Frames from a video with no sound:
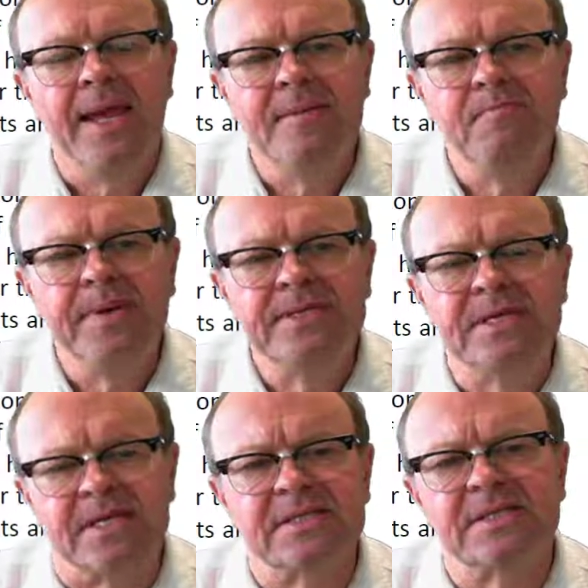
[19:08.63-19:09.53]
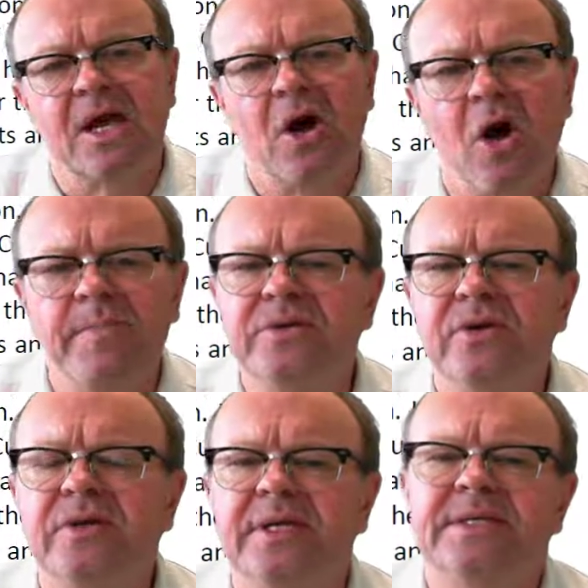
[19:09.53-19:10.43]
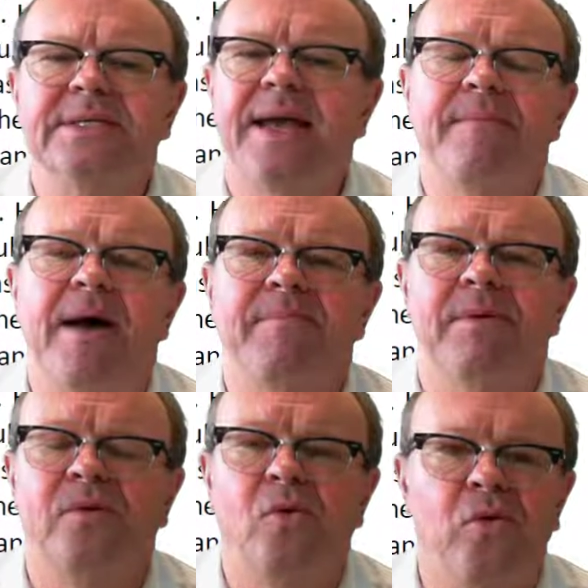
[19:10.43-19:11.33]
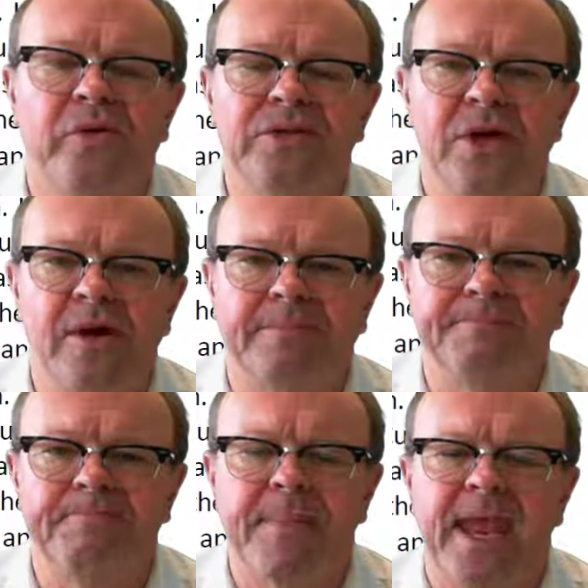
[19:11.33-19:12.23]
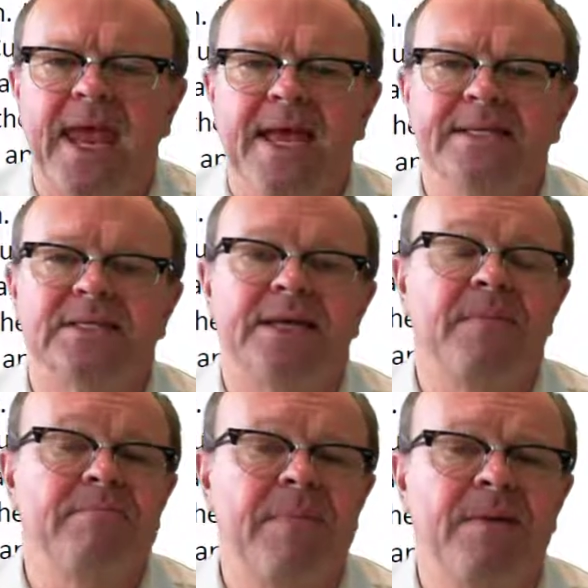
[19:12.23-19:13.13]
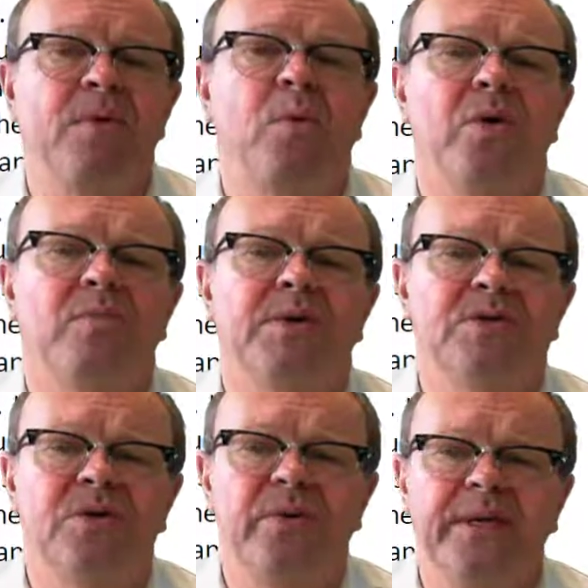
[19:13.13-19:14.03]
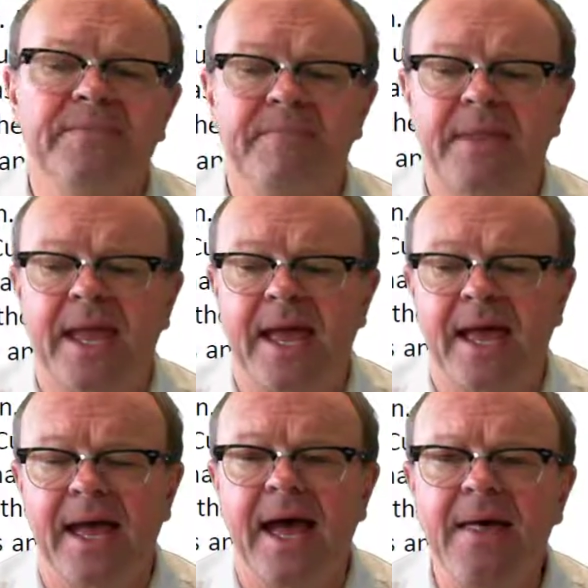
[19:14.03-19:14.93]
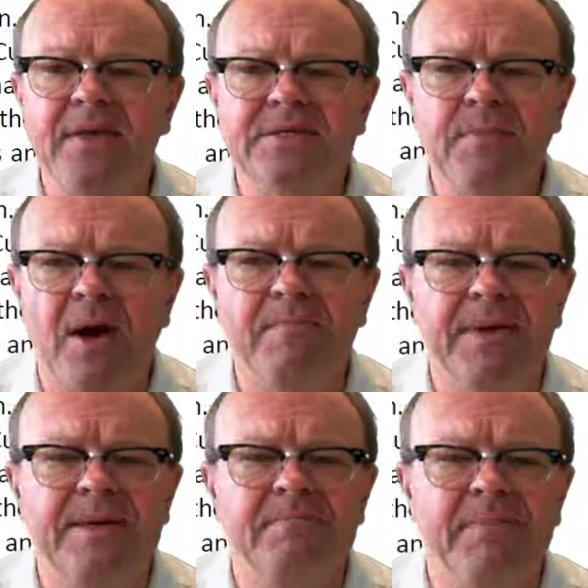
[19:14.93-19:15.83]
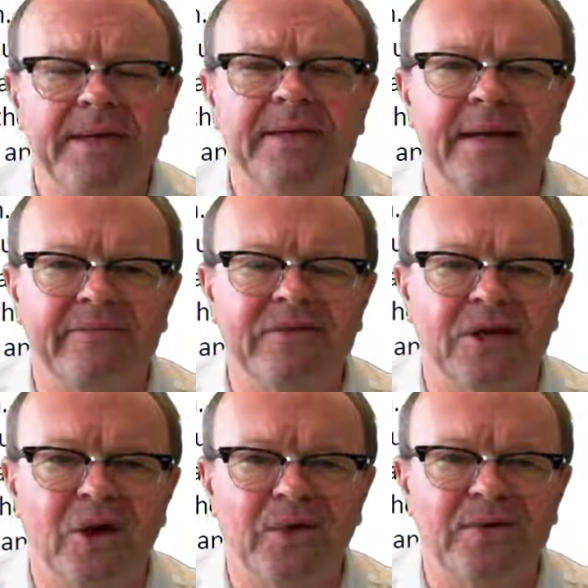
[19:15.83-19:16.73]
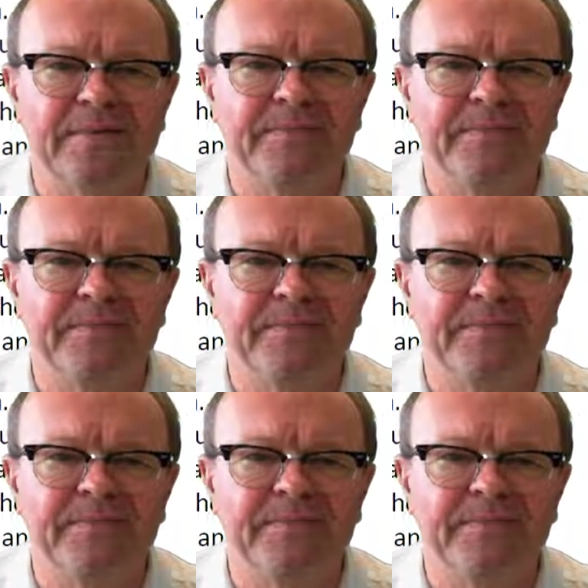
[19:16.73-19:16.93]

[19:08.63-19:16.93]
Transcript: In business, opportunities come up all the time. Some may be worth pursuing, others might be better left alone.